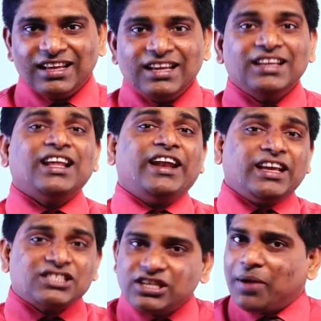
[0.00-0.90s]
In the
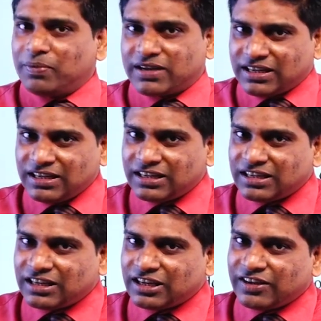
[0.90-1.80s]
next chapter,
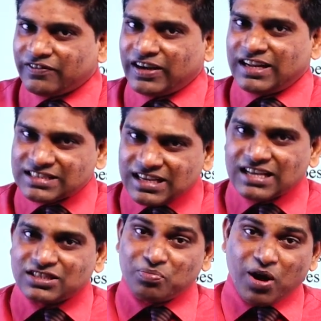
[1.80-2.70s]
we
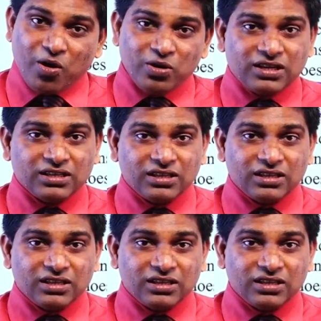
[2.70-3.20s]
discuss about